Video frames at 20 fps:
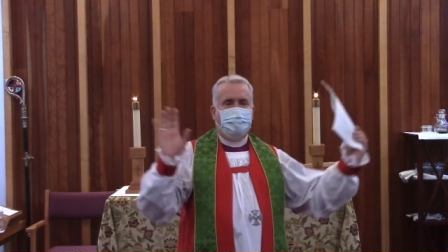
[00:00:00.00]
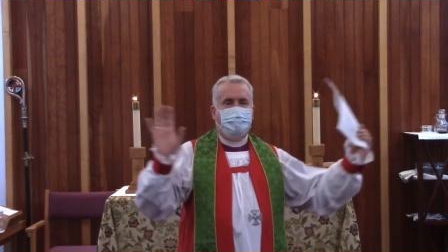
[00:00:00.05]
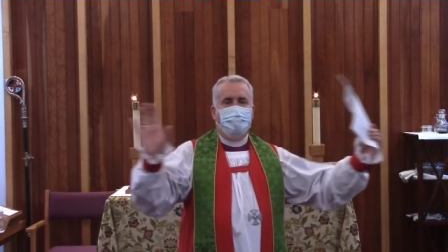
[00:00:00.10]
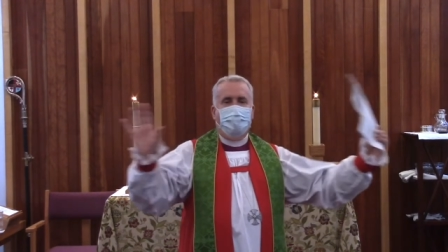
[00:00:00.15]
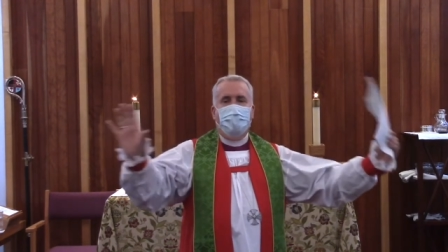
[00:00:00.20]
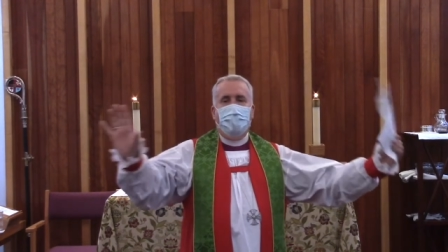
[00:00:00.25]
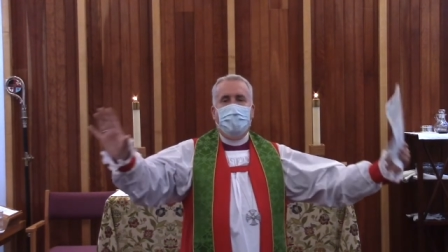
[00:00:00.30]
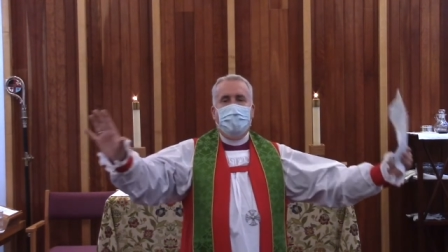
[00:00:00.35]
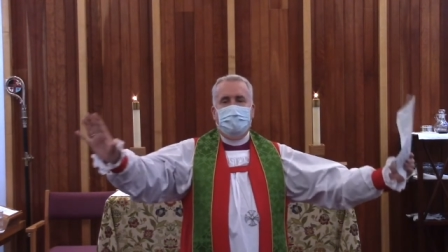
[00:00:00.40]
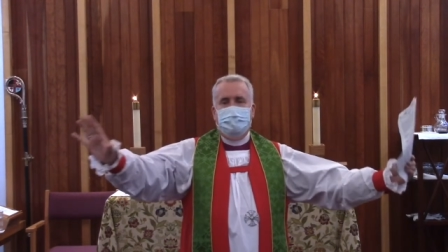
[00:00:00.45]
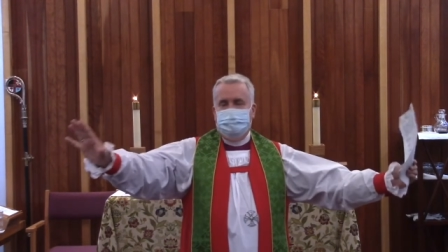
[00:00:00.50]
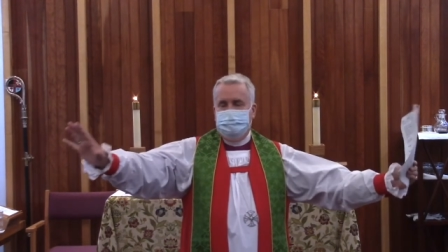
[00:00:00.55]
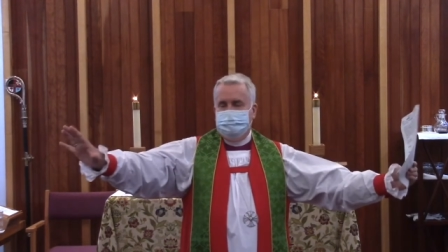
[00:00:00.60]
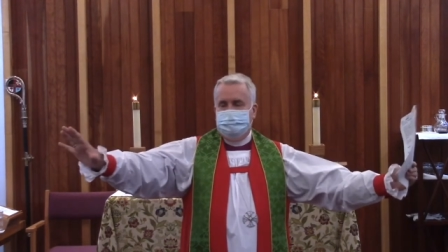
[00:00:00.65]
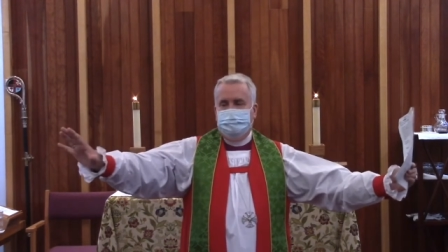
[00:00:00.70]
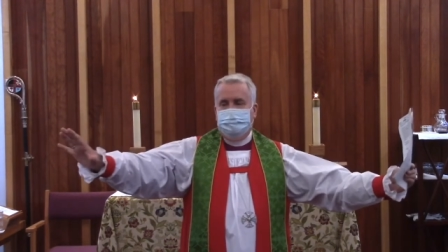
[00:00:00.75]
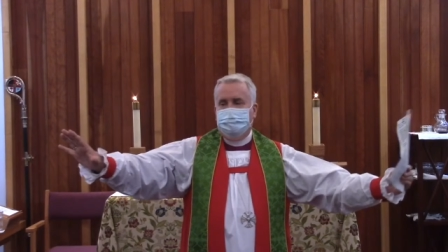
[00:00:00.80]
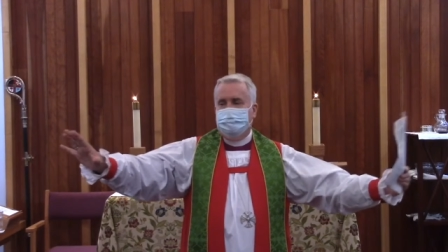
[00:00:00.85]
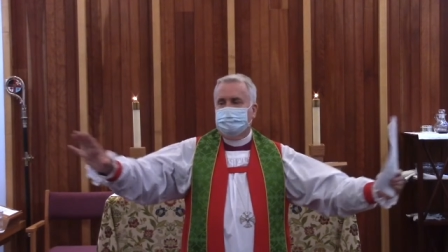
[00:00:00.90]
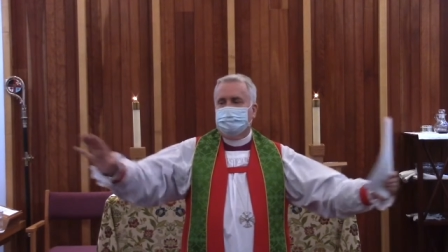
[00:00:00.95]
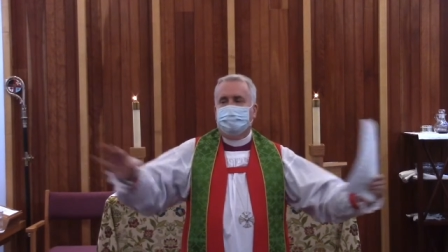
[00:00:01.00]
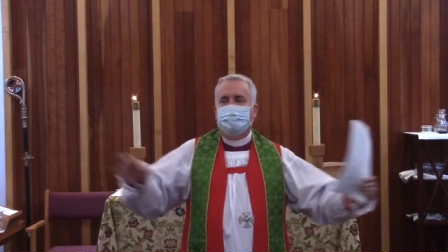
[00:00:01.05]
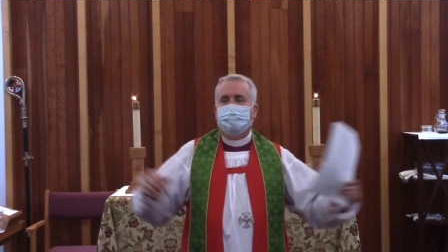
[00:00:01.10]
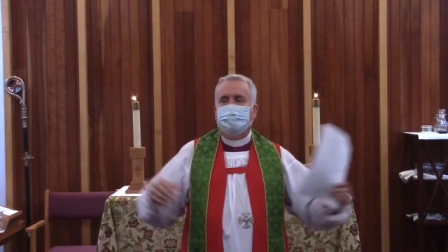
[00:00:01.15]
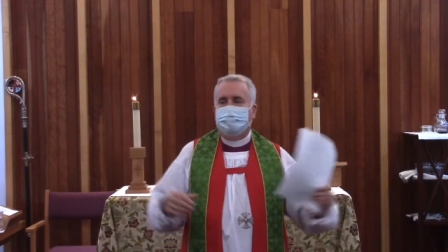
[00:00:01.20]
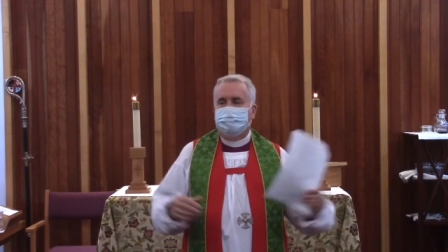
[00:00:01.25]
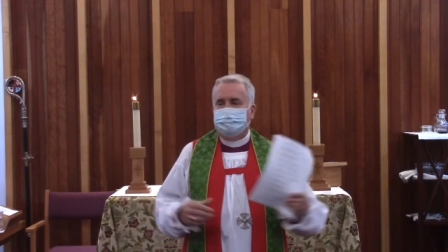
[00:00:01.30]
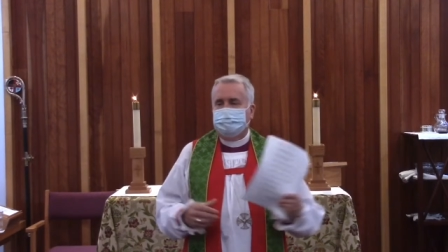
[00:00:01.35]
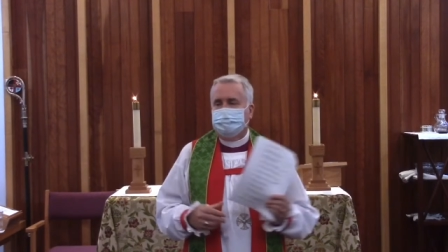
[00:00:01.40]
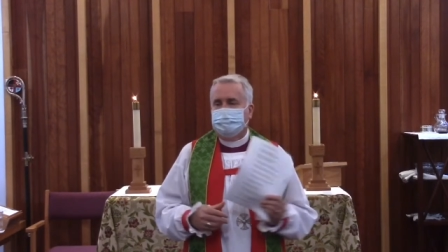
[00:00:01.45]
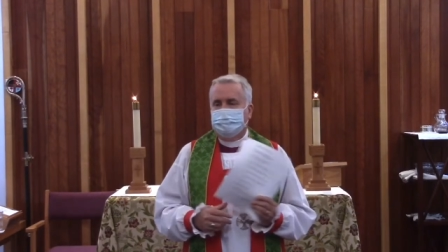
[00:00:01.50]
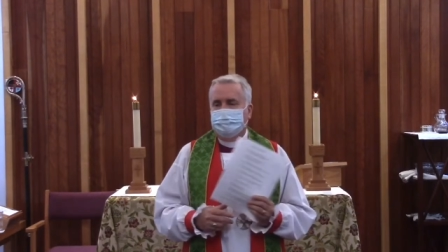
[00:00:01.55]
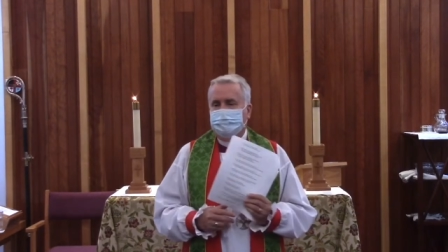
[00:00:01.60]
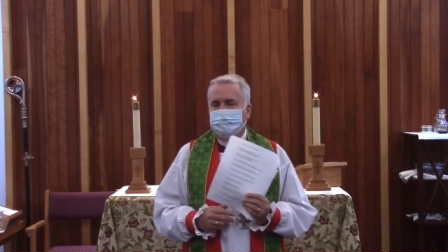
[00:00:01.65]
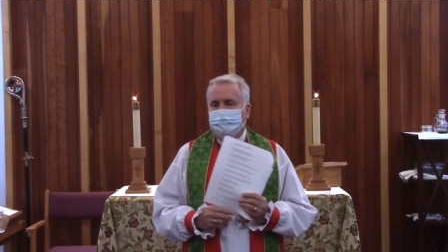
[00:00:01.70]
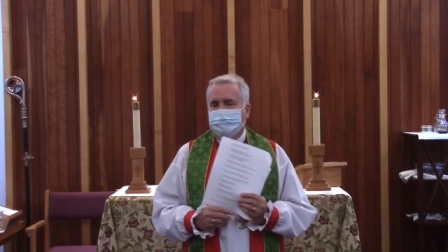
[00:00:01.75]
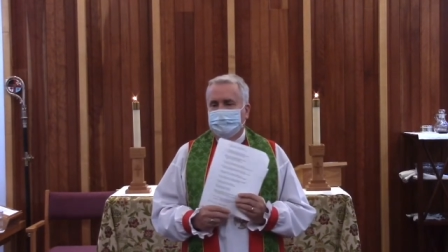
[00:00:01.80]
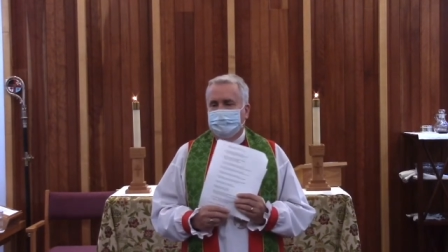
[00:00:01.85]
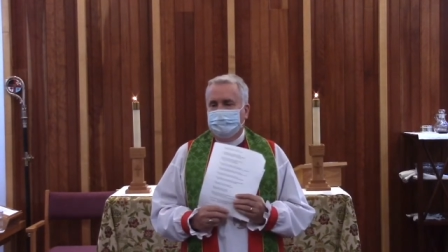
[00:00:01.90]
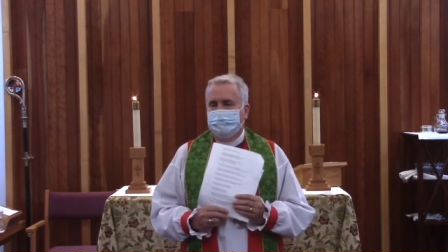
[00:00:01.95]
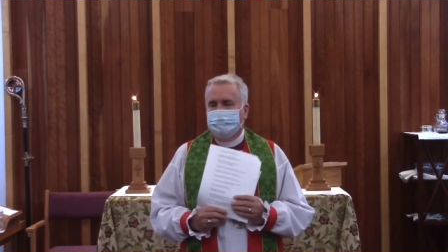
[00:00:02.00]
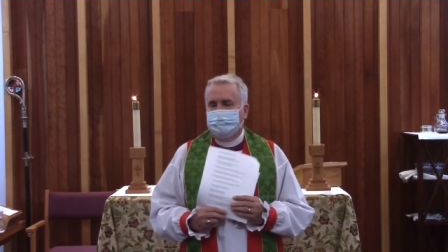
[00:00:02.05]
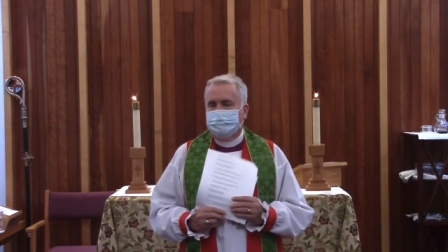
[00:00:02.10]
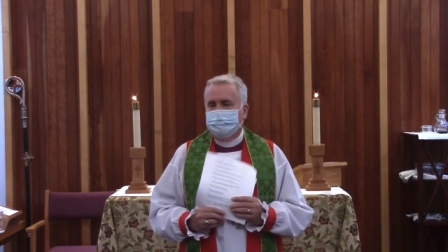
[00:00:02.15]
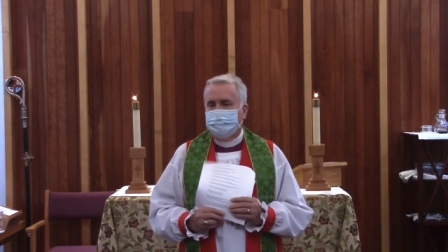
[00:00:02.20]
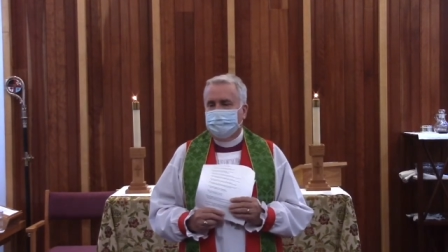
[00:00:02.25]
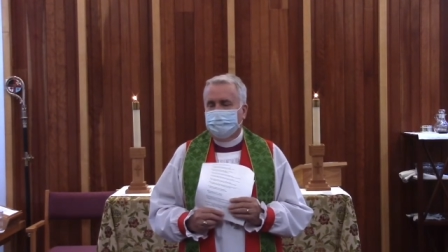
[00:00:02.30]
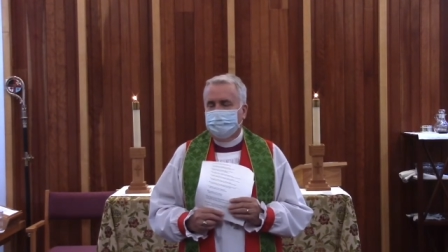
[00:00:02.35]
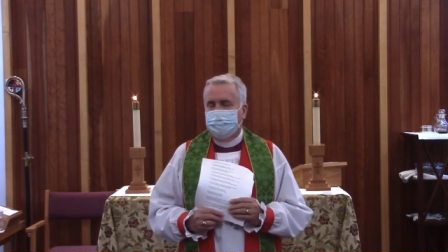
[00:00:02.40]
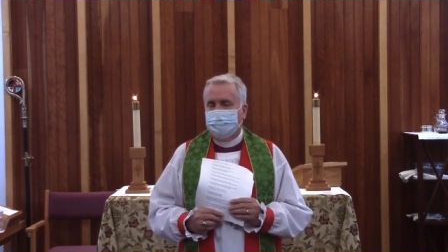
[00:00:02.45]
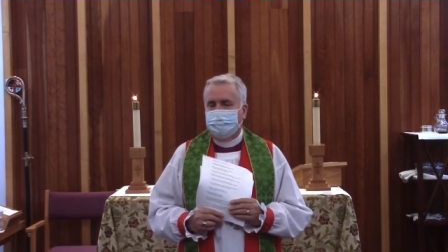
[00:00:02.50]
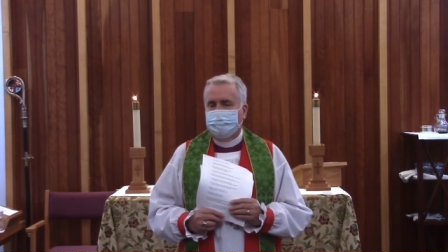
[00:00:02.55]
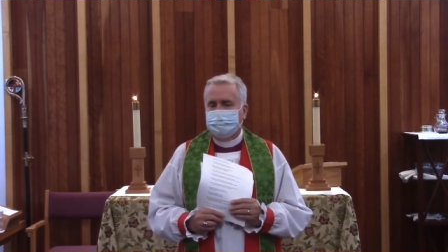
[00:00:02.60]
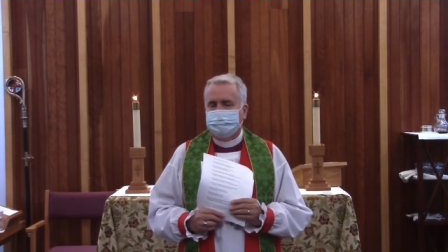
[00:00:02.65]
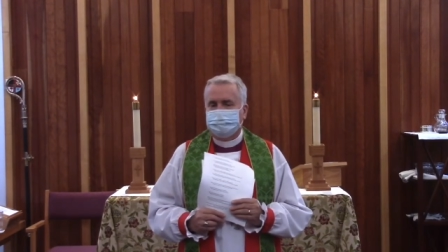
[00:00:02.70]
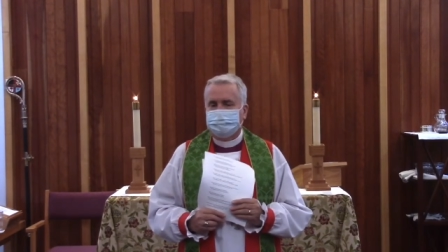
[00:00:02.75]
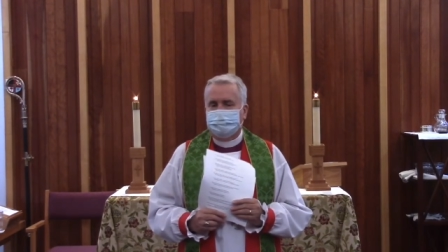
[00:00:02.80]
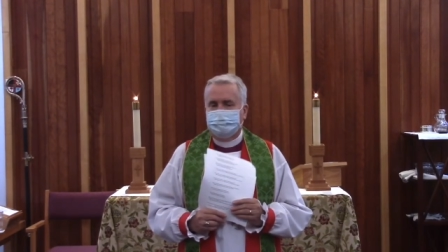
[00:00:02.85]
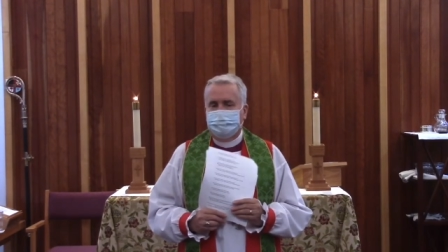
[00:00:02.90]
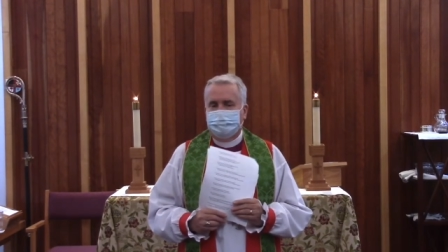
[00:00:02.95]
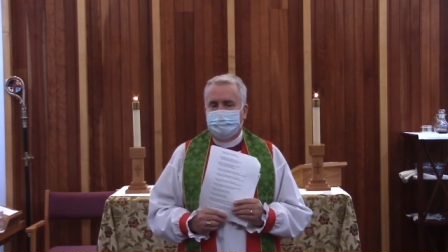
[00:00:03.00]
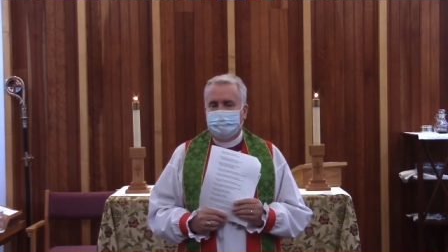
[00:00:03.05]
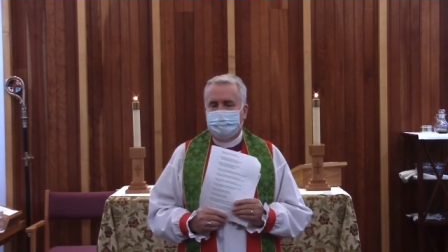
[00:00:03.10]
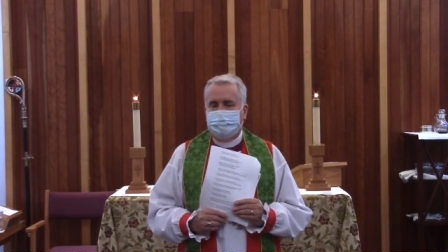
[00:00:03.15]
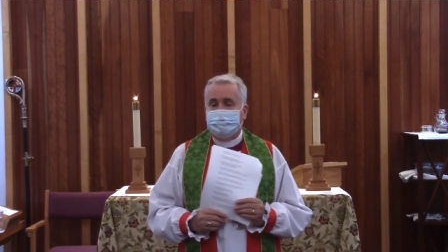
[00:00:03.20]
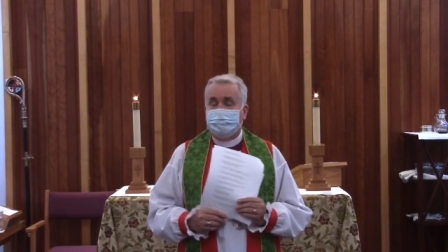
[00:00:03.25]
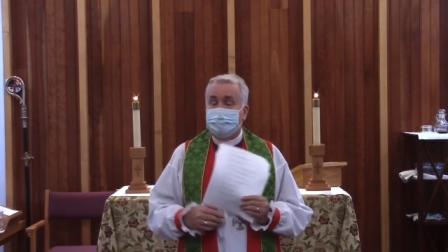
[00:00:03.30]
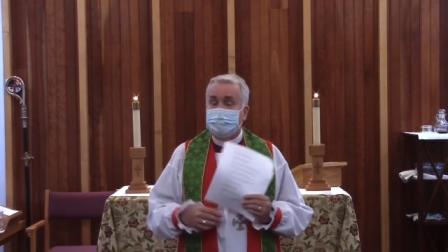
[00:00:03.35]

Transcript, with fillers: way down the line in comparison to that.